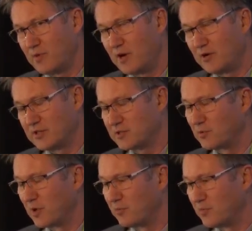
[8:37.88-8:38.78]
areas
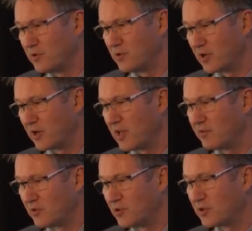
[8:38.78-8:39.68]
where you're going to
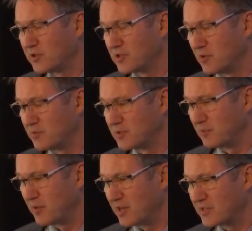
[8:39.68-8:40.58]
have your consumers
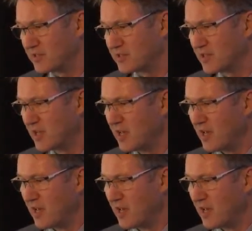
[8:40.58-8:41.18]
and patients.